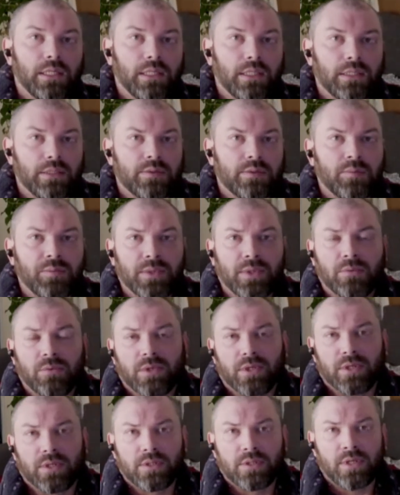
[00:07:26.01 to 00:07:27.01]
Something I want
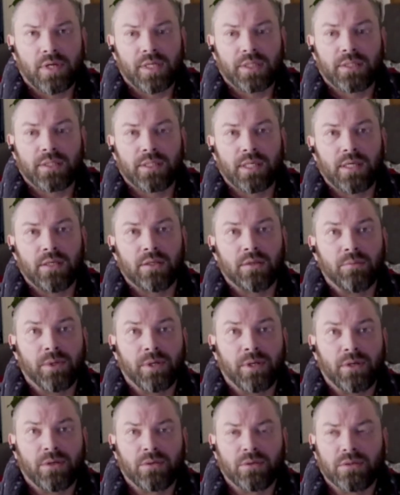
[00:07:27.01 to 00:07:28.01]
to talk to Dayton about,